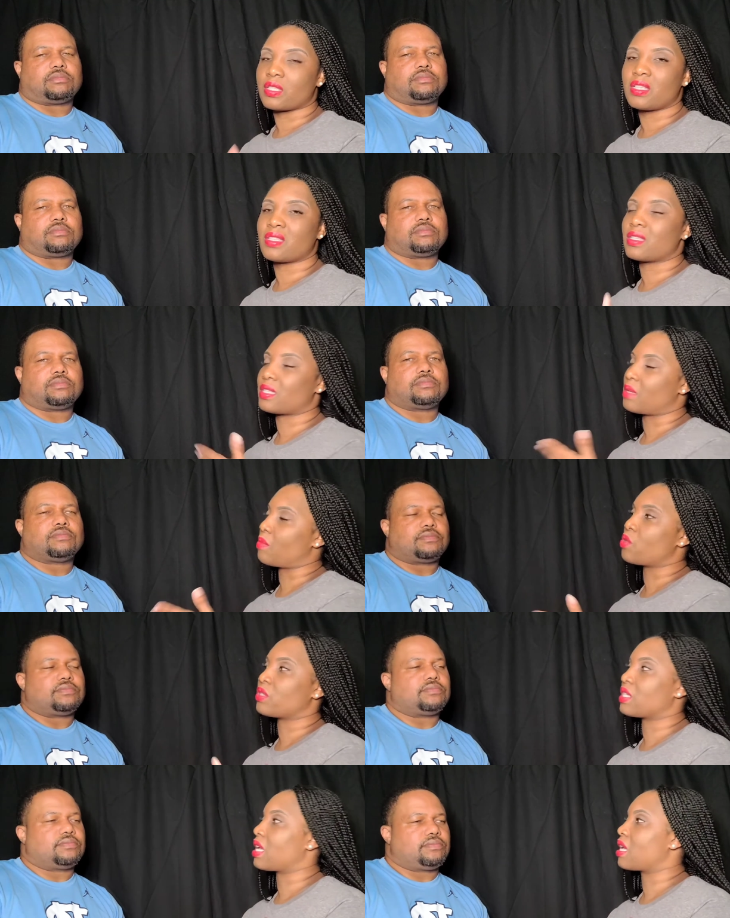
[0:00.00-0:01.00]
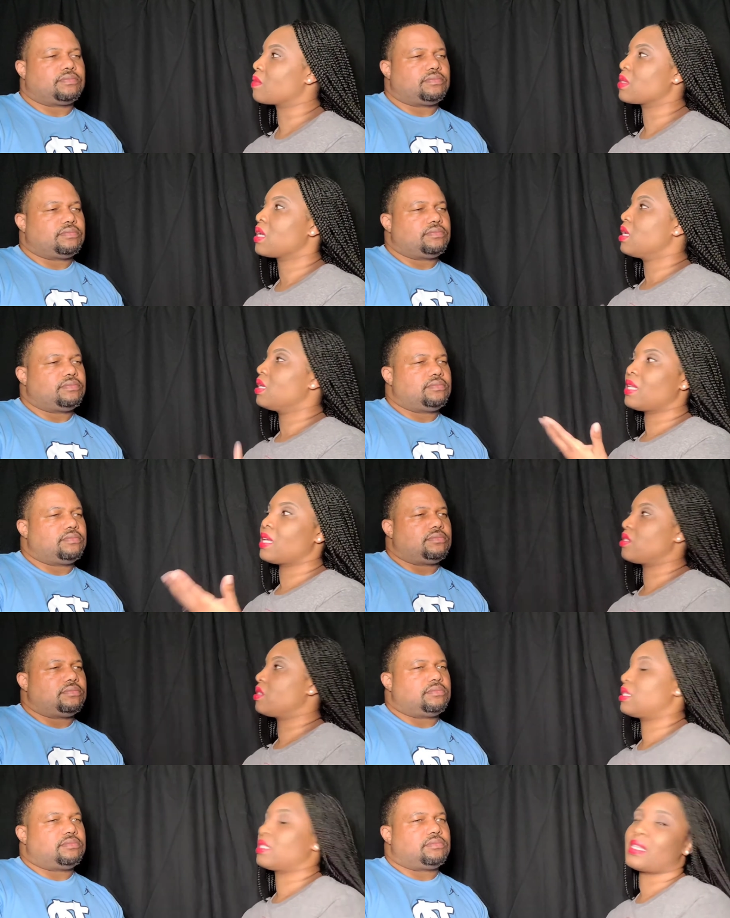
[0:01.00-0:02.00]
Speaker 1: the assistance. And most times,
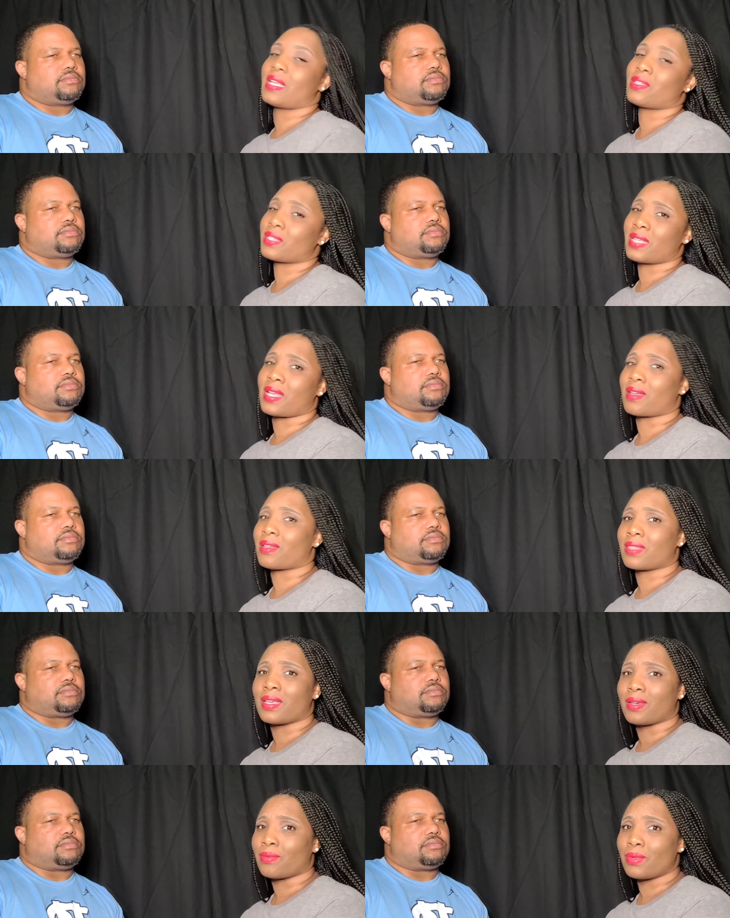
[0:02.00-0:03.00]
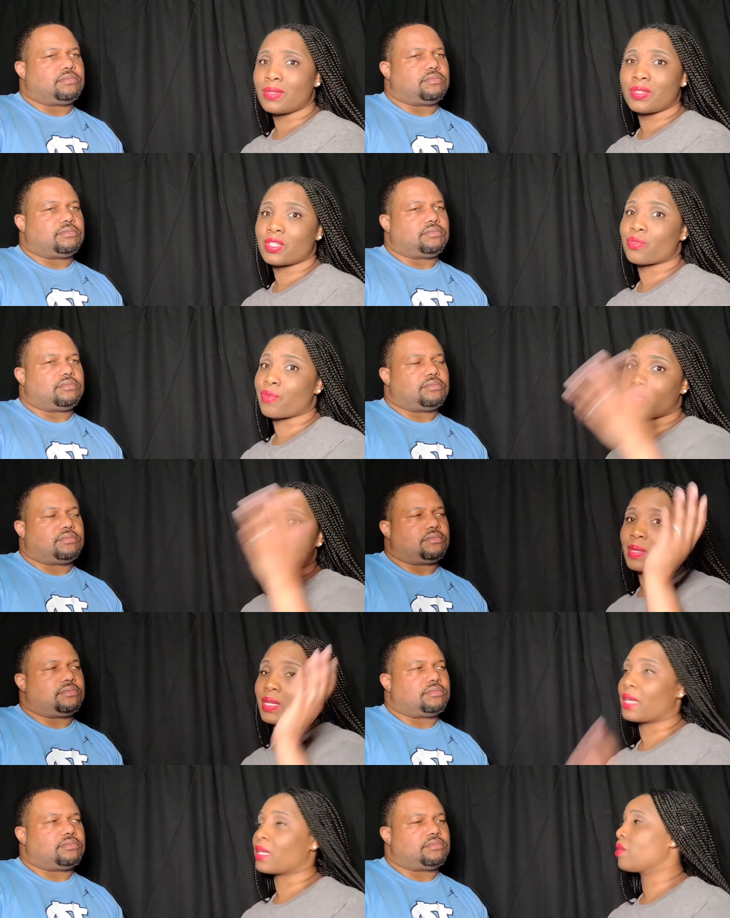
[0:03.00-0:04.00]
that's just that's just not our thing. We'll just rather
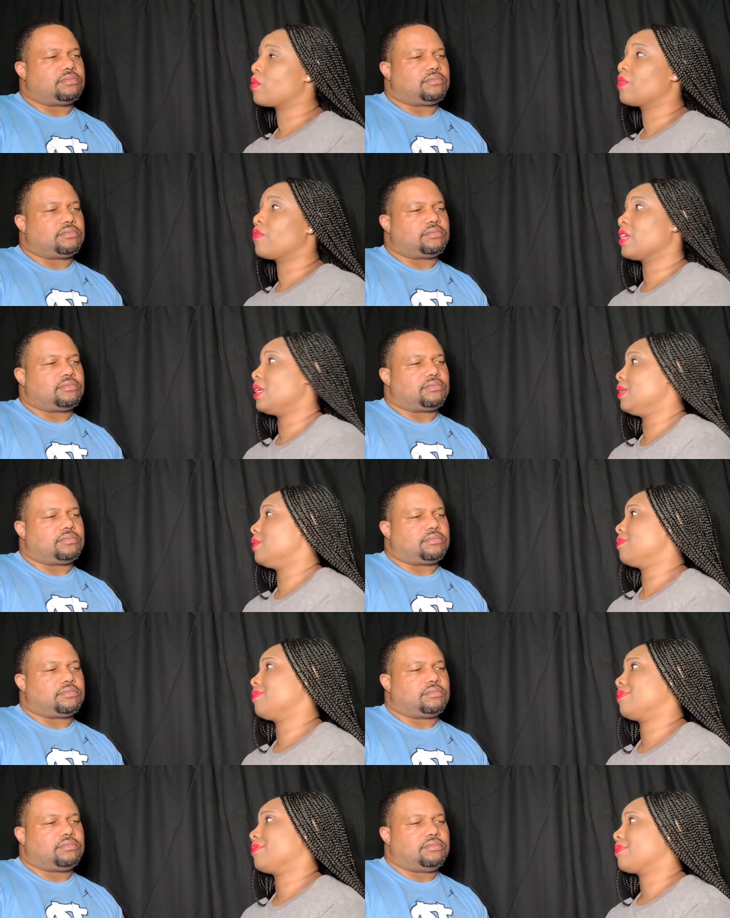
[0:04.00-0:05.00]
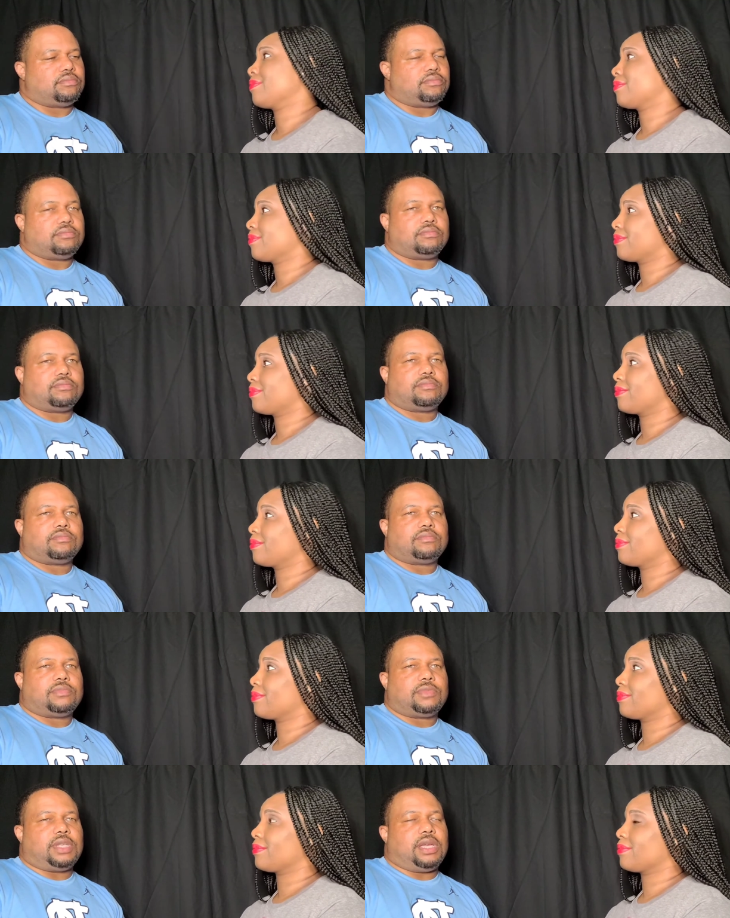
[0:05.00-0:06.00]
be like, you know what, forget it.
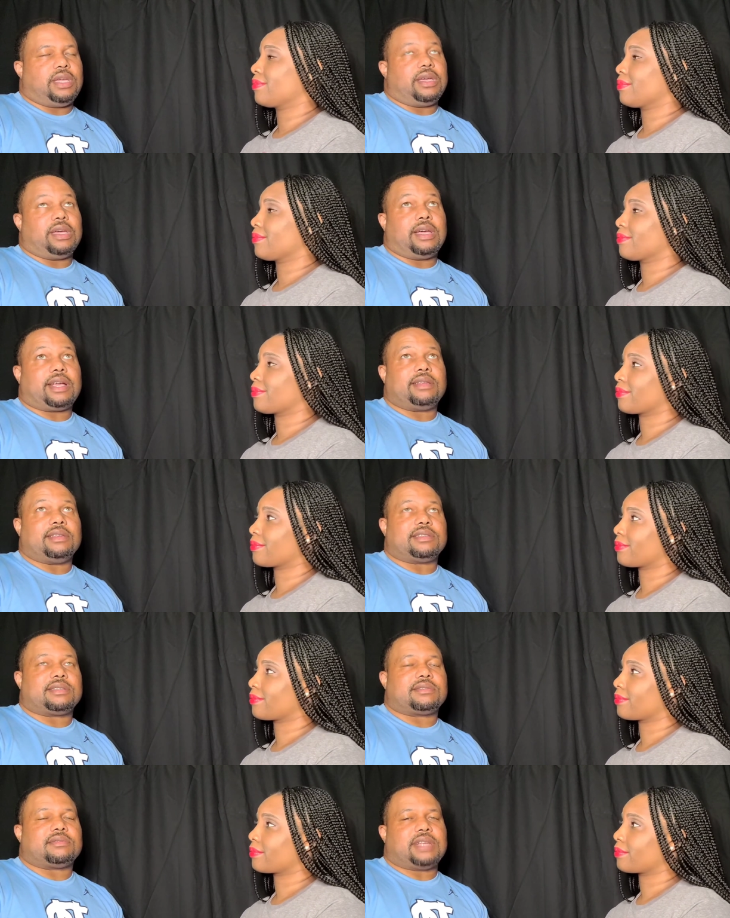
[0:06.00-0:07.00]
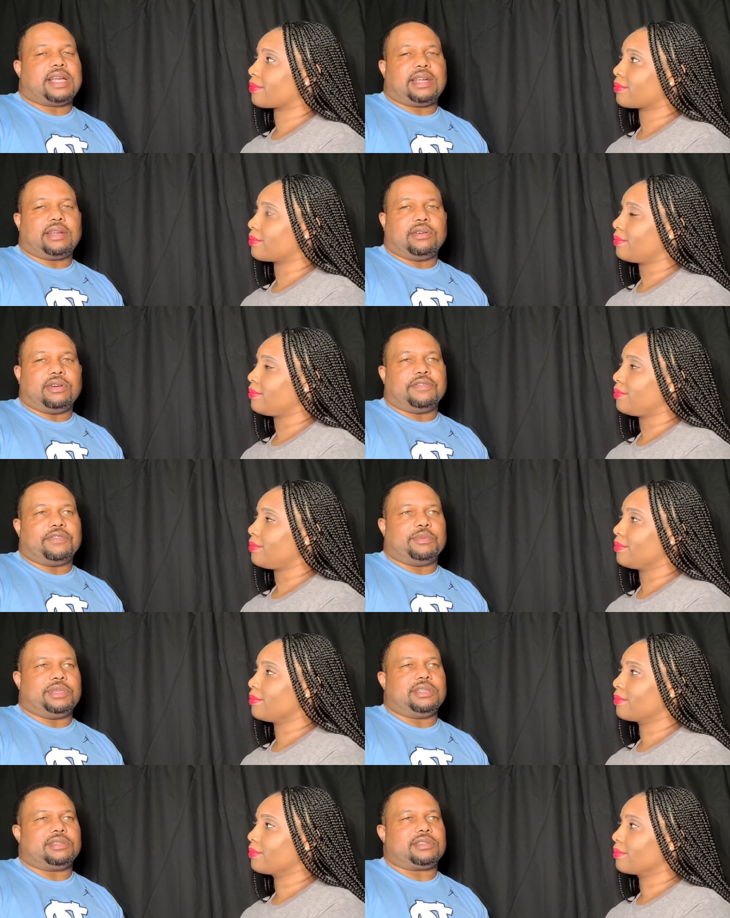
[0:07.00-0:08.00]
Speaker 2: Yeah, it's kind of hard for
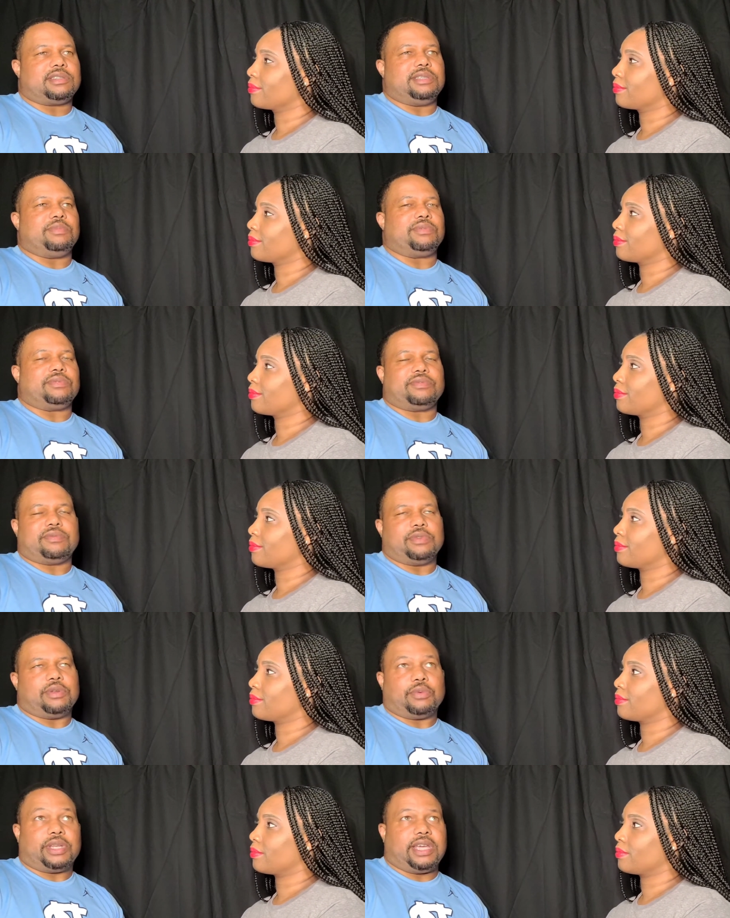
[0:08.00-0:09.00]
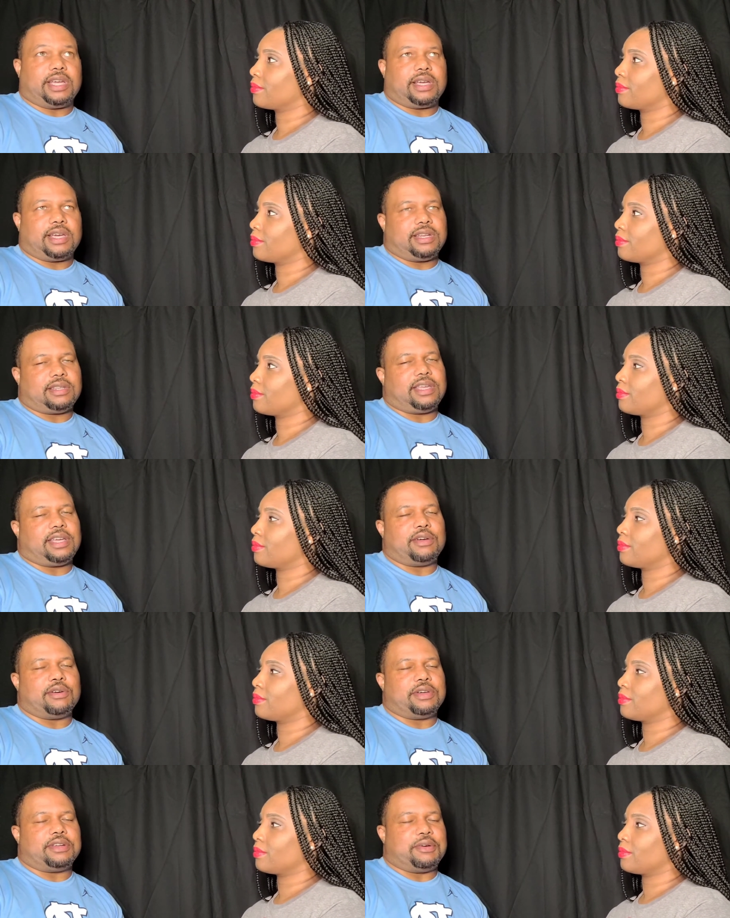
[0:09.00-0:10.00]
me to sleep, you know, with that kind of thing
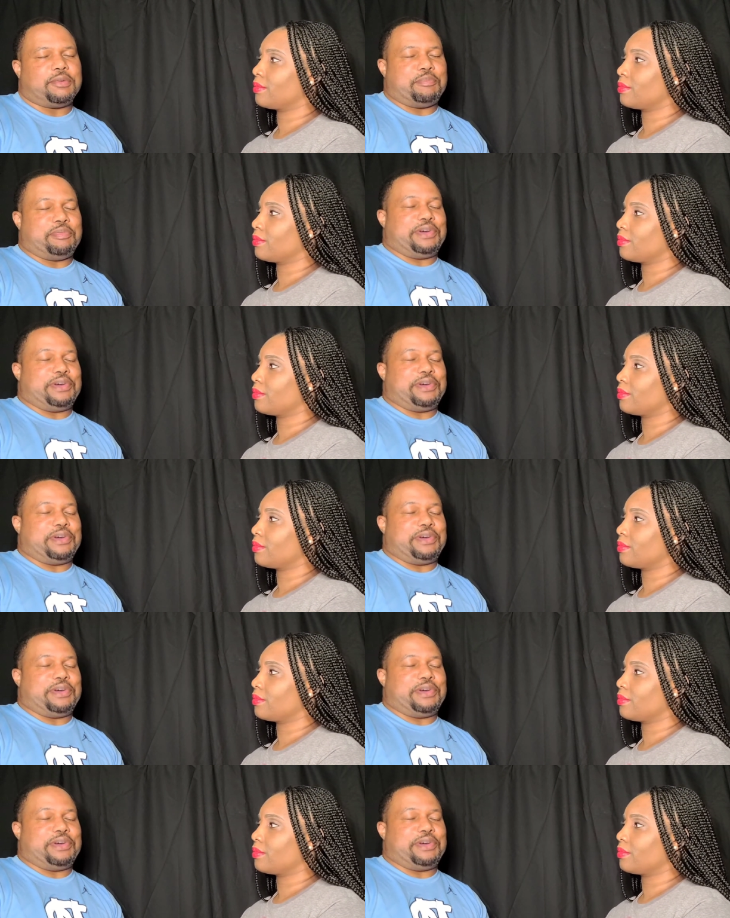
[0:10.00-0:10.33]
going on.